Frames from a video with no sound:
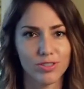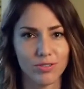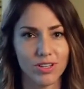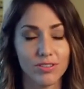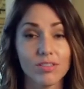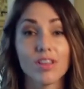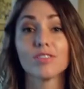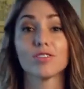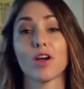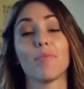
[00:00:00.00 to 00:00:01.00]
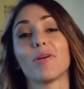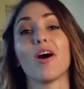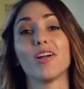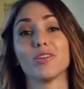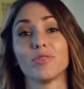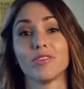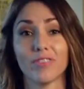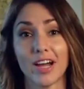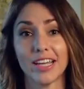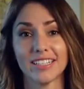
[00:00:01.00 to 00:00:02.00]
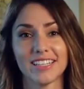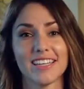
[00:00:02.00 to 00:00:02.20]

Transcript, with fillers: Studios, stop at Hollywood and Vine.